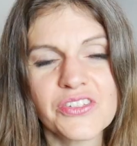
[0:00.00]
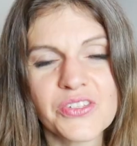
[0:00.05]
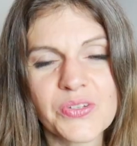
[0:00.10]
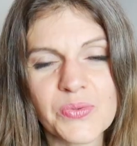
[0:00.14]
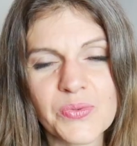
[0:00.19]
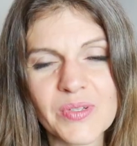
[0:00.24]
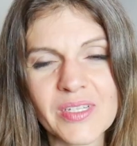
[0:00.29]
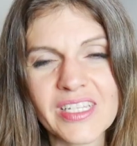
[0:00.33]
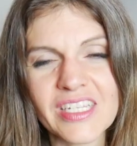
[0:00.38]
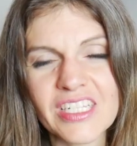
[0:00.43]
to
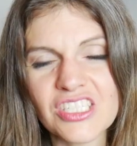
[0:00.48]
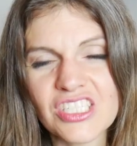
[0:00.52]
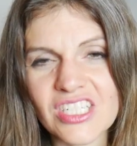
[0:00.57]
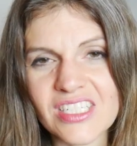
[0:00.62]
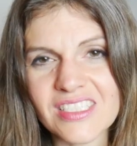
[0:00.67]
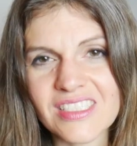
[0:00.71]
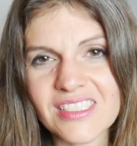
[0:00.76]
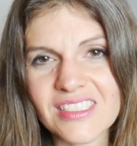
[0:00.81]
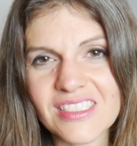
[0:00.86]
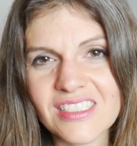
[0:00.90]
really
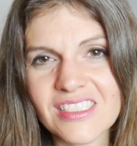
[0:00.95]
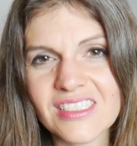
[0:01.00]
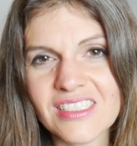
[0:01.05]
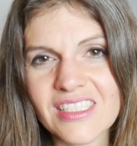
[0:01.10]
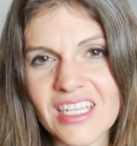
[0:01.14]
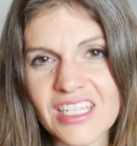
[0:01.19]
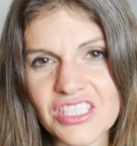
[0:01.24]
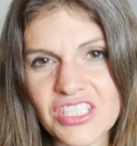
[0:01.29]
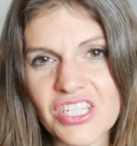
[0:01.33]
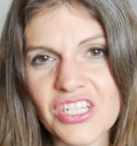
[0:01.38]
just
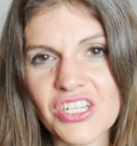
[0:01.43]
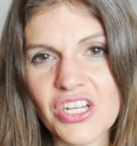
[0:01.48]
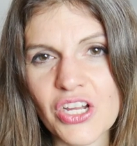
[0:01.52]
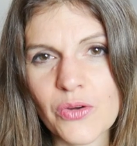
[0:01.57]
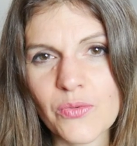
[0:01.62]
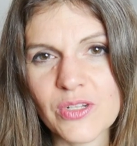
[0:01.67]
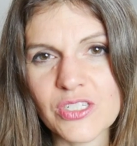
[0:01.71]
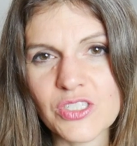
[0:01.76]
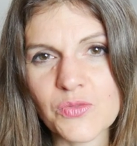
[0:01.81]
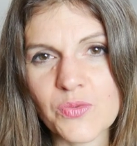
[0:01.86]
get to
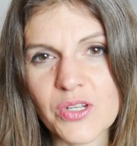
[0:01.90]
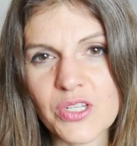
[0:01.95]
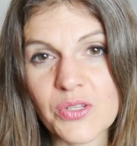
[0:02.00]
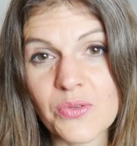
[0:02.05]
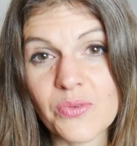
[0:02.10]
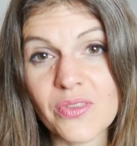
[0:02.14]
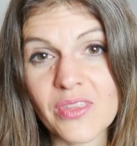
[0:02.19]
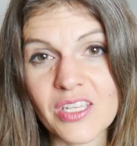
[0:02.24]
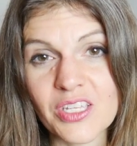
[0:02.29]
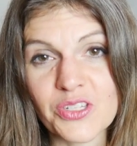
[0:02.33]
know which one
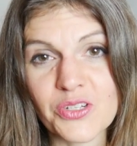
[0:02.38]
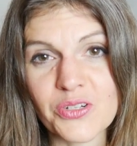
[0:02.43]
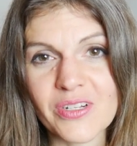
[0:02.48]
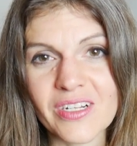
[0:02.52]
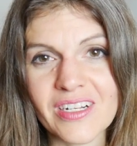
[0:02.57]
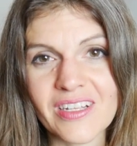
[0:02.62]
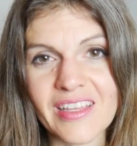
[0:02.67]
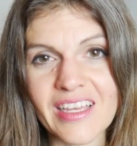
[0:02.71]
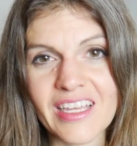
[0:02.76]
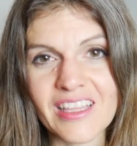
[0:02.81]
you think you're
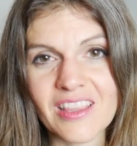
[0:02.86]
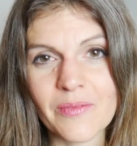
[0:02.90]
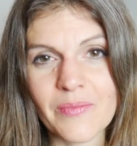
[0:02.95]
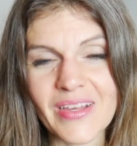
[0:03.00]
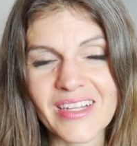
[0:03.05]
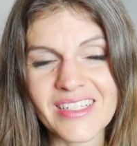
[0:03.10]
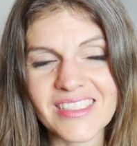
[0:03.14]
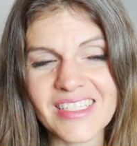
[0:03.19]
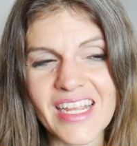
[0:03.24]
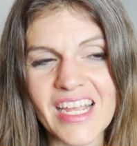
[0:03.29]
gonna like the
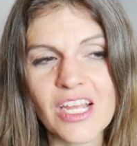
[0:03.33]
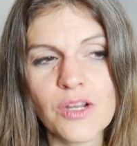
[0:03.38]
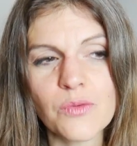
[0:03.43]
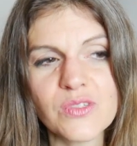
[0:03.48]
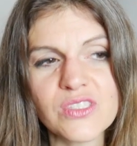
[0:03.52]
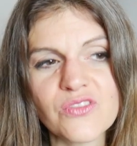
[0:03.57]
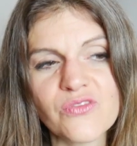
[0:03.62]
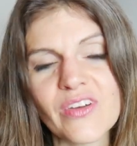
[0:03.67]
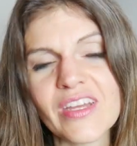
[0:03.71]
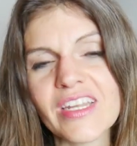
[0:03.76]
best. And
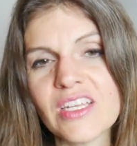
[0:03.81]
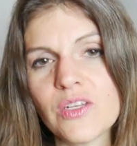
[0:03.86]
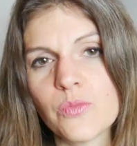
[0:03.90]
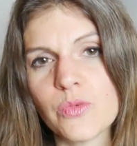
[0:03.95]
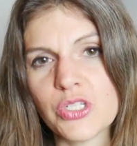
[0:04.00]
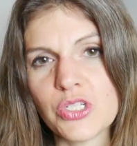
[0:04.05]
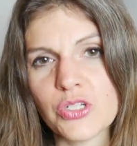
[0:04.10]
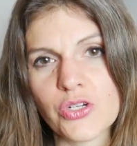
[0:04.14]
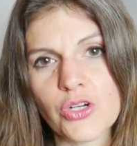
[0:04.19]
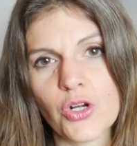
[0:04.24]
what's funny,
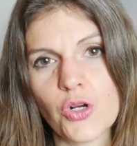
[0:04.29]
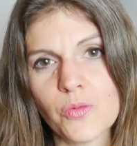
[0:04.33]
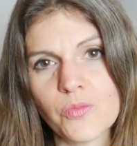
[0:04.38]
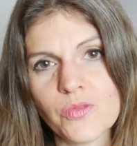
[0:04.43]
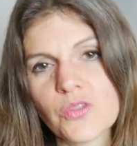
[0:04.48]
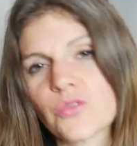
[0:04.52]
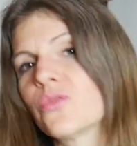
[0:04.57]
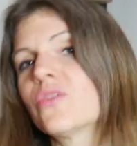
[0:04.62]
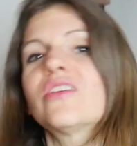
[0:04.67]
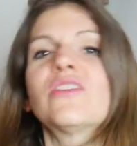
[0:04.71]
when you're
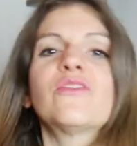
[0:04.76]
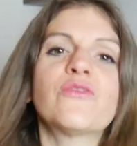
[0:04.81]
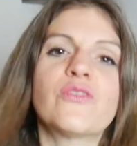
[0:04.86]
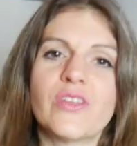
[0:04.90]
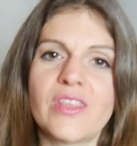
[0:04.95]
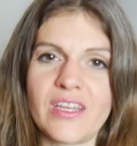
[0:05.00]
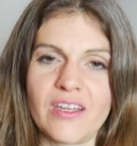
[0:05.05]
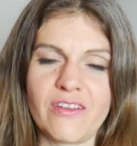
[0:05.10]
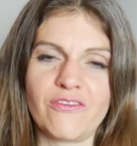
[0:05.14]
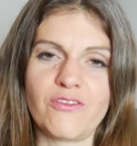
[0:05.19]
homeschooling
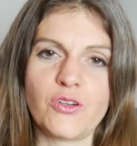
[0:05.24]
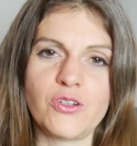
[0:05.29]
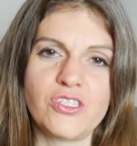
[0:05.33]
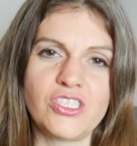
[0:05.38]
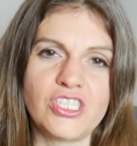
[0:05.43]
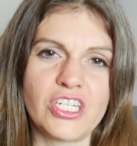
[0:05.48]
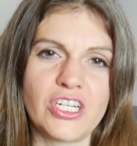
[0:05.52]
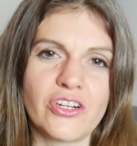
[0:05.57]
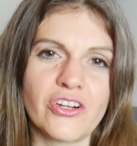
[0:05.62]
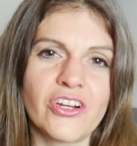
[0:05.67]
for that
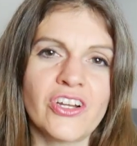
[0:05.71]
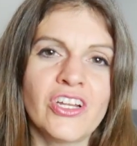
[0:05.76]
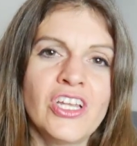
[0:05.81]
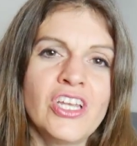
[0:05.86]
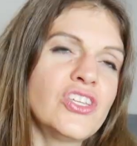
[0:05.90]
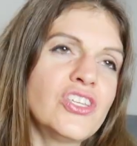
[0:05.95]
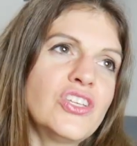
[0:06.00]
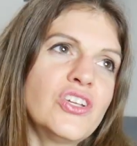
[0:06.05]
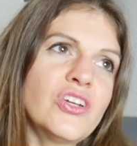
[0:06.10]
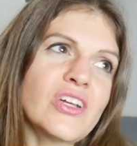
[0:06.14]
first year,
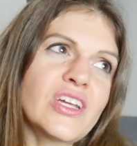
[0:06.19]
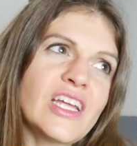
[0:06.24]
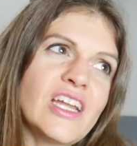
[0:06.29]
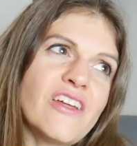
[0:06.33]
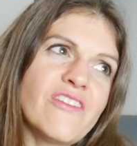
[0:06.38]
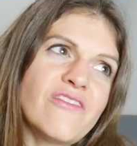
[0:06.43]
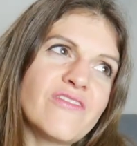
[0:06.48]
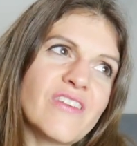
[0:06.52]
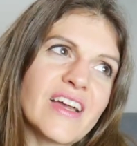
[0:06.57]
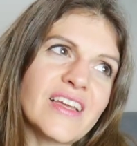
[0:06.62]
you're
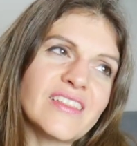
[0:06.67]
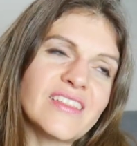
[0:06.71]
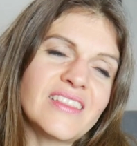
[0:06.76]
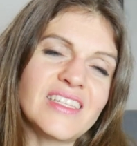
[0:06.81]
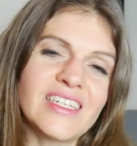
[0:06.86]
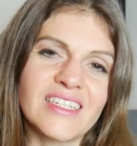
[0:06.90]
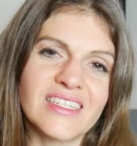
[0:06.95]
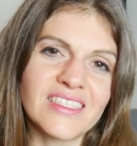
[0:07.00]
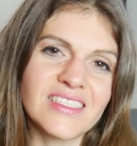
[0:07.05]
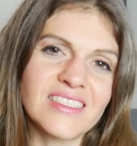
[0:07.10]
gonna find
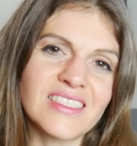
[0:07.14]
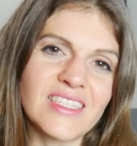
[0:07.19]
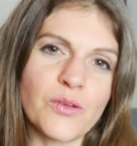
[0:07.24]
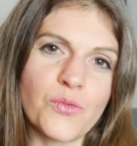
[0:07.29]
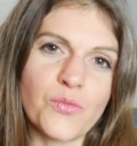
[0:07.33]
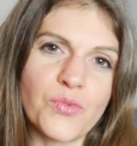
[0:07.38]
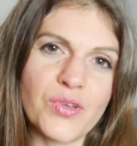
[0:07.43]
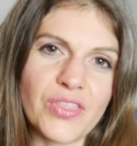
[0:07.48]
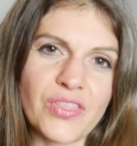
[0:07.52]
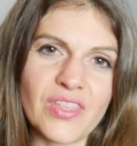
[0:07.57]
things
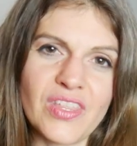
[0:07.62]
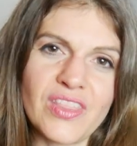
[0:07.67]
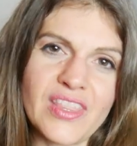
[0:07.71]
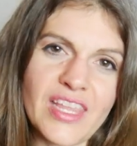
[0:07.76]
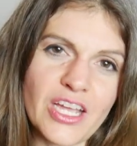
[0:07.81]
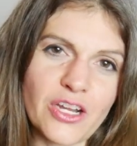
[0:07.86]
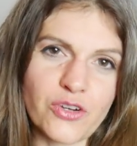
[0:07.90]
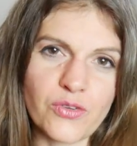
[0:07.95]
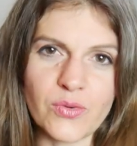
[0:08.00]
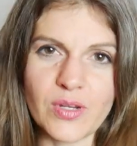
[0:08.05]
within
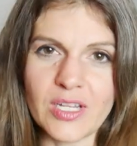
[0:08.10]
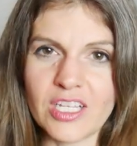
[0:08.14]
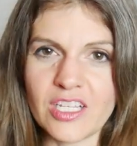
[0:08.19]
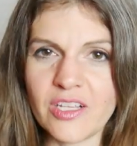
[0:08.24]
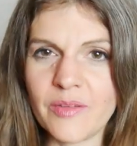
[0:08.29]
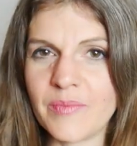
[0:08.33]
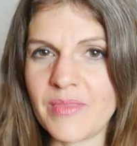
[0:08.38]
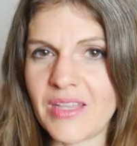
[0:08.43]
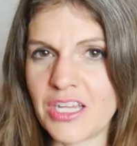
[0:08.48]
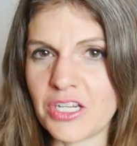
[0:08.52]
that
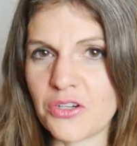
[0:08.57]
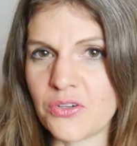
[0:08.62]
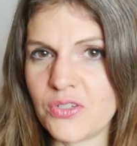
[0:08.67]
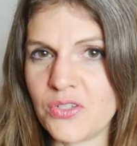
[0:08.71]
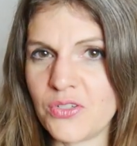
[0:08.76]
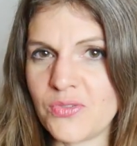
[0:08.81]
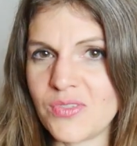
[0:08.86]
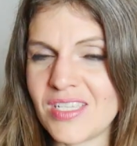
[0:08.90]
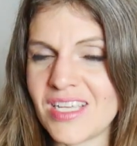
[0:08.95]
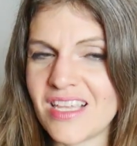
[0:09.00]
curriculum that you're
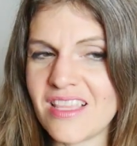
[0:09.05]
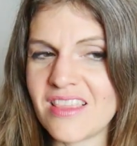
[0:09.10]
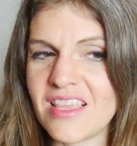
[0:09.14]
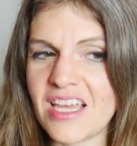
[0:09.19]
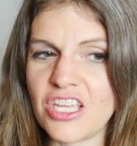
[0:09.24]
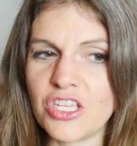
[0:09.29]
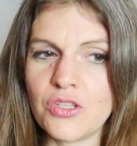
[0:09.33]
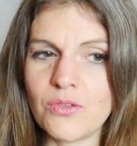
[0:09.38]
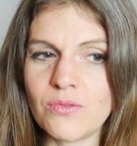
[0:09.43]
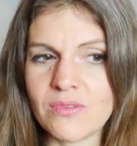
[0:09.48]
using
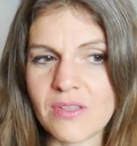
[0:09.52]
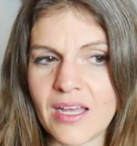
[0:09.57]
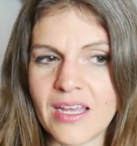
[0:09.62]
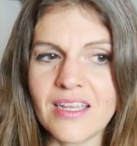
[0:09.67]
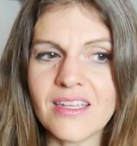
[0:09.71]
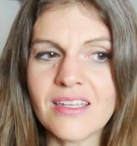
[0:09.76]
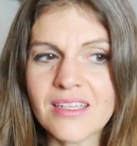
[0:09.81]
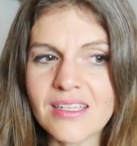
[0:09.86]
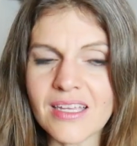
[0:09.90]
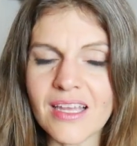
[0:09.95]
that you
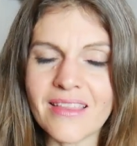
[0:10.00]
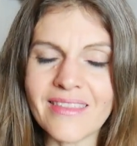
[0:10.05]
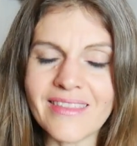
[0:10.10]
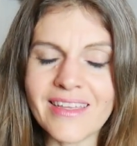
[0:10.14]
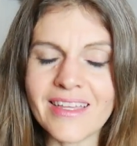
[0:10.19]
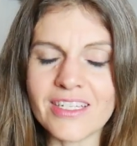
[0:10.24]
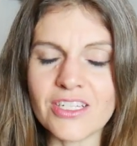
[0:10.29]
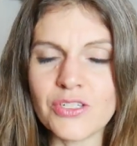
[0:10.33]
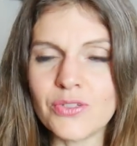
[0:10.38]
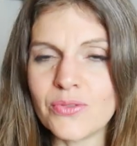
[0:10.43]
like and
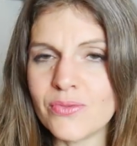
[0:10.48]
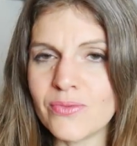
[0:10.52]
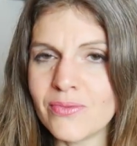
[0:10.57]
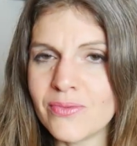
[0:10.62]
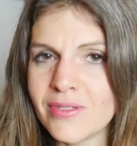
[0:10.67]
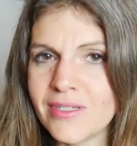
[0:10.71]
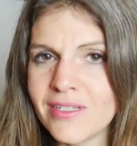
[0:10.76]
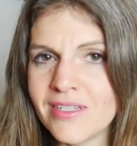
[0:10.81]
that you